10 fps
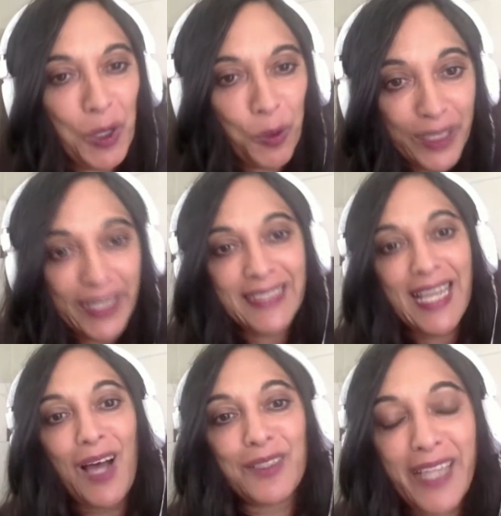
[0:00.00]
whittling
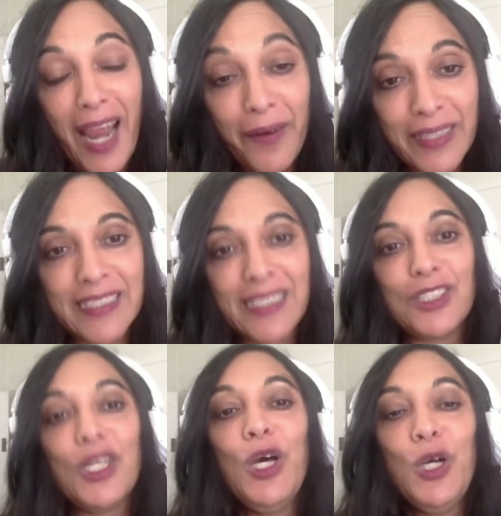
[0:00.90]
down
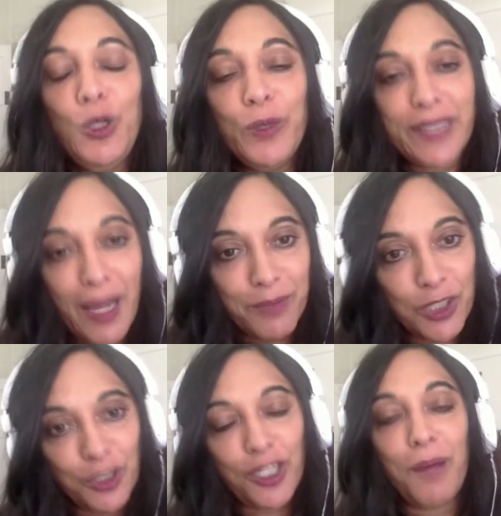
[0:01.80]
characters who would come
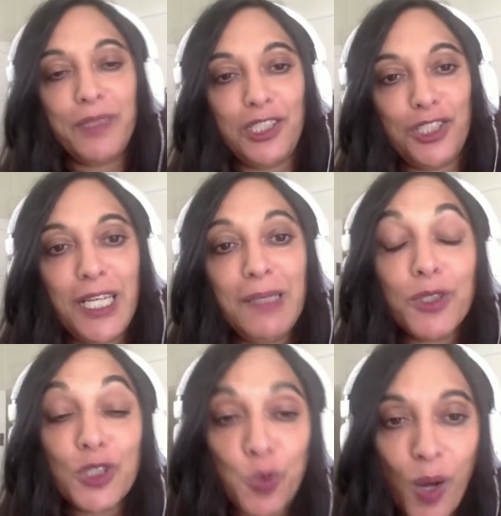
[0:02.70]
to the competition in
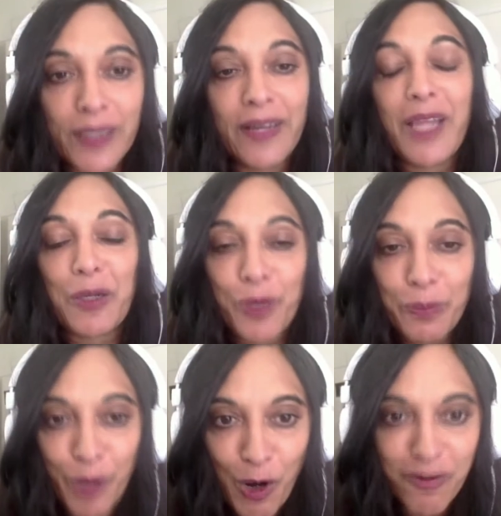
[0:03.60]
Botswana that we
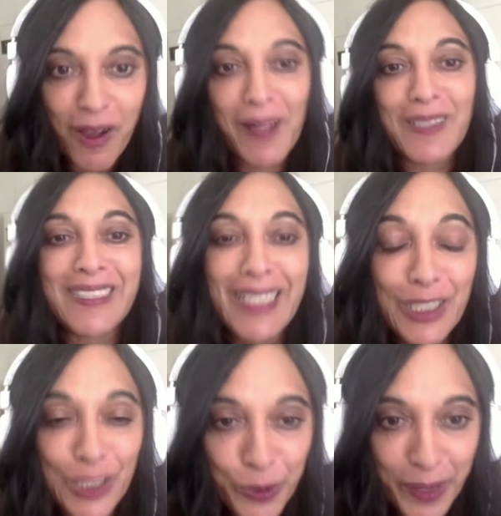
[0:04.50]
profiled
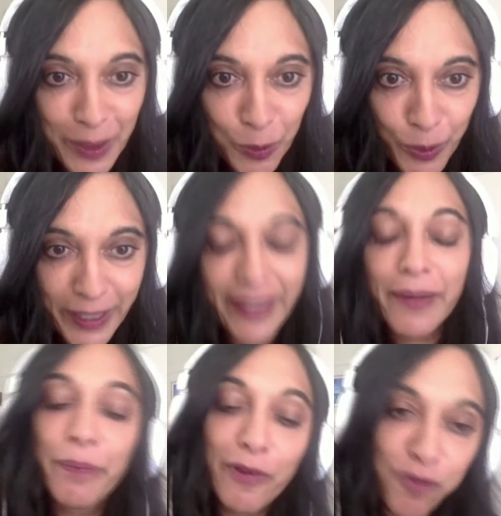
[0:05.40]
during the week
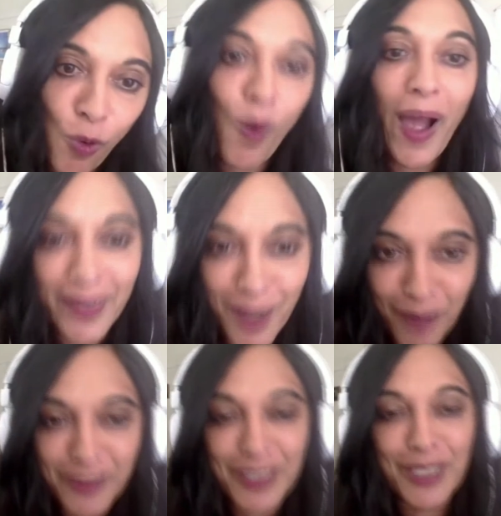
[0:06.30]
before and
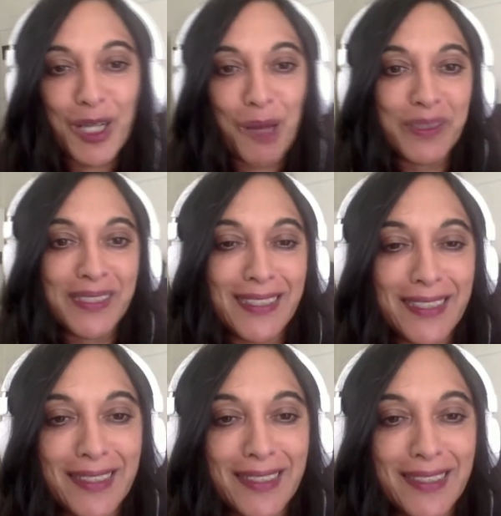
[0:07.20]
after the competition.